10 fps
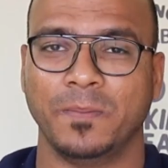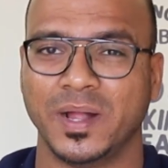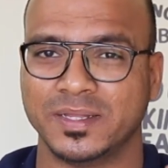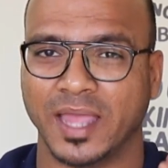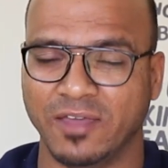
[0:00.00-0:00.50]

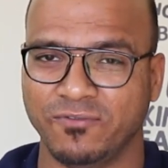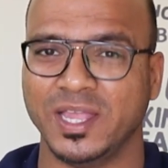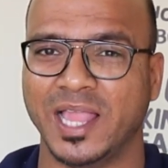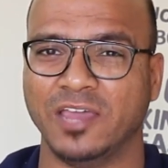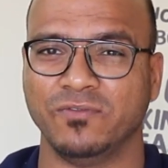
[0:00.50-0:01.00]
But
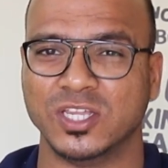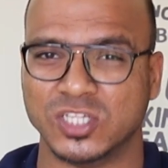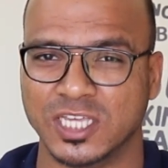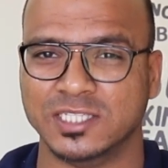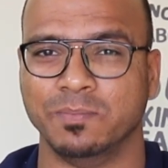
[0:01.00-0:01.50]
every
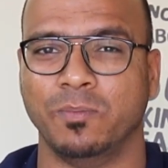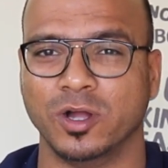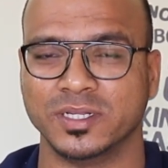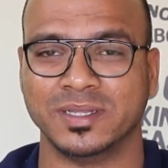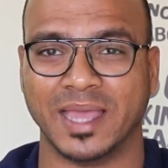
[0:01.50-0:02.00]
language is
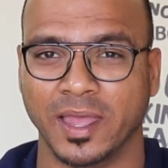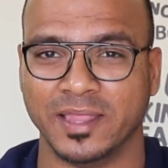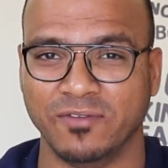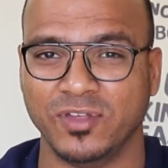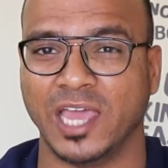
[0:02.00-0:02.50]
important and
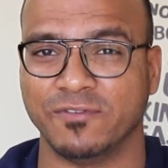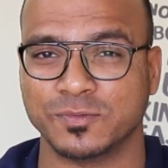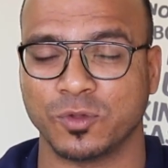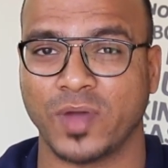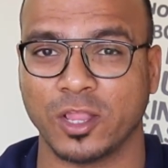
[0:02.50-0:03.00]
every
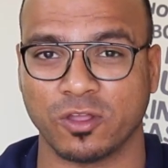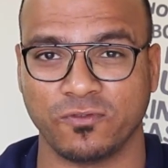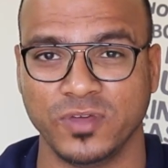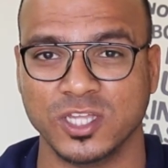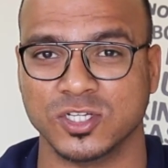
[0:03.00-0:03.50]
language provides a lot
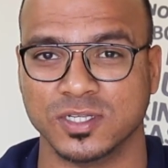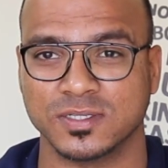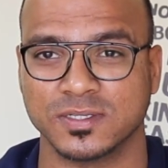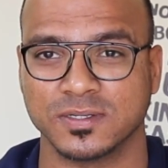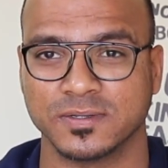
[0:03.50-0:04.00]
of
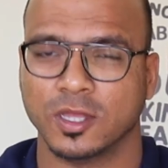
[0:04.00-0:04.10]
features.